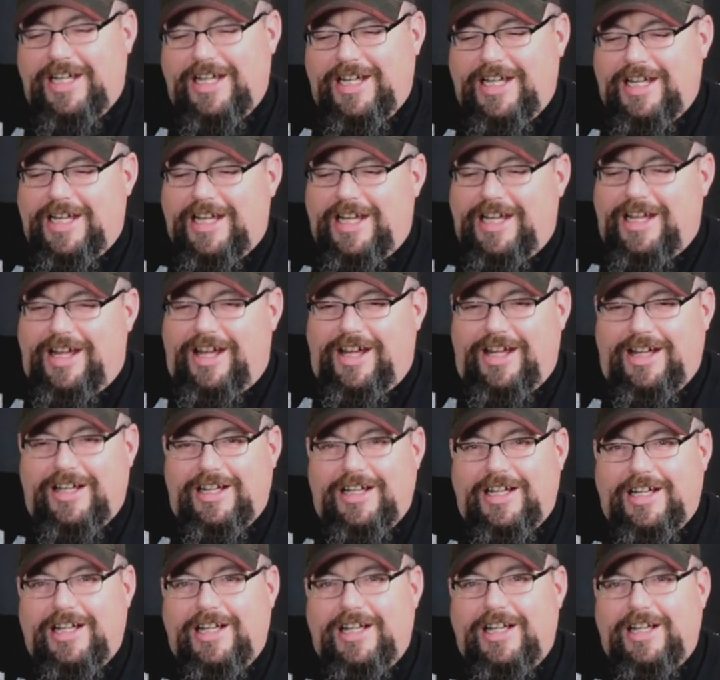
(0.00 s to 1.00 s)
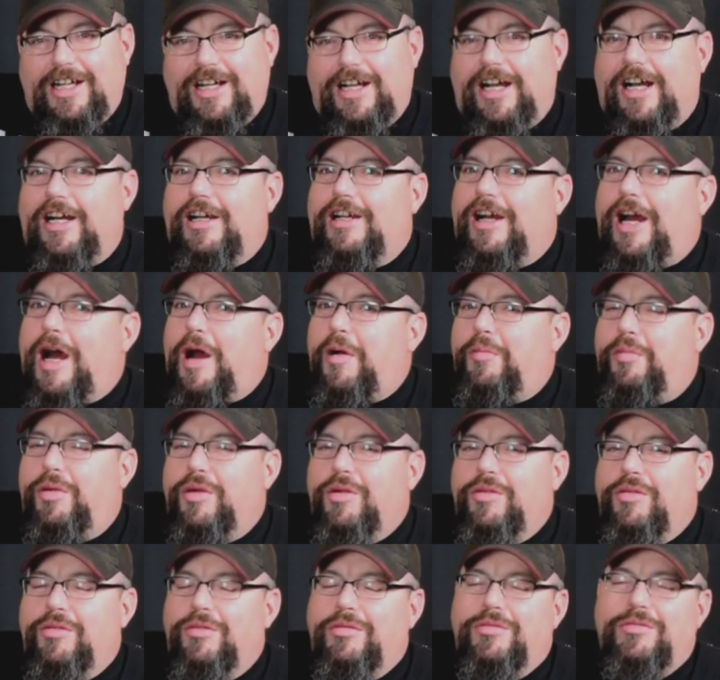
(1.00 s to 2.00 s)
to though. Ha-
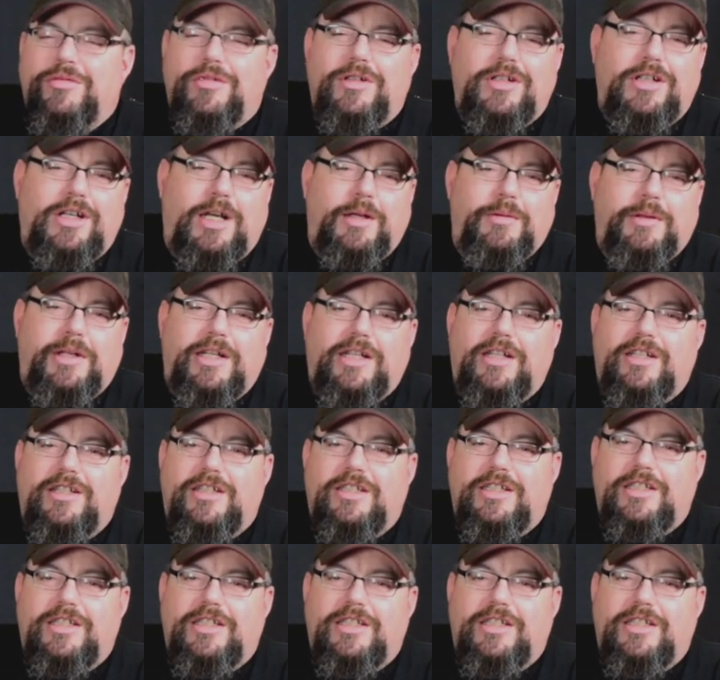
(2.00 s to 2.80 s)
harpoon. I mean,